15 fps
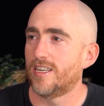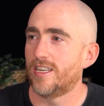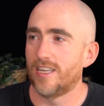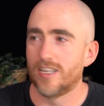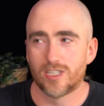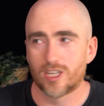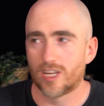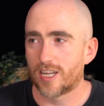
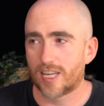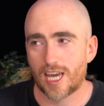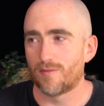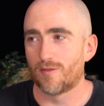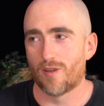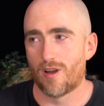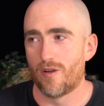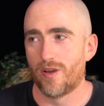It's going to
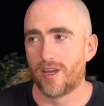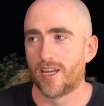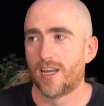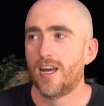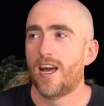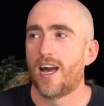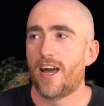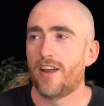keep growing,
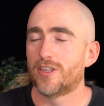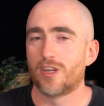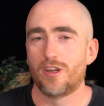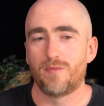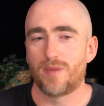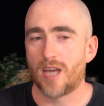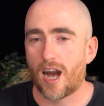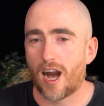and it's going
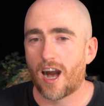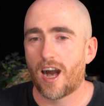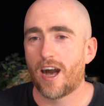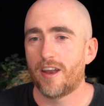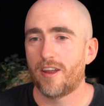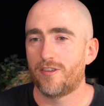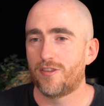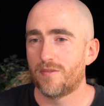to be
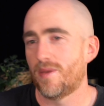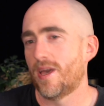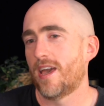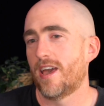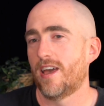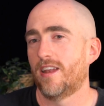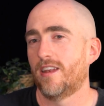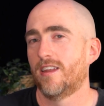harder to
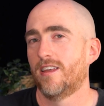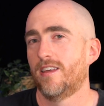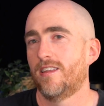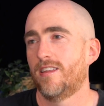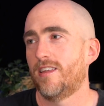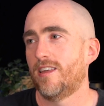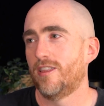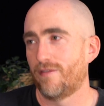ban
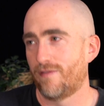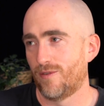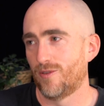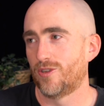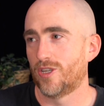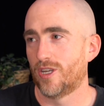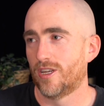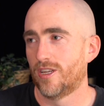in the future.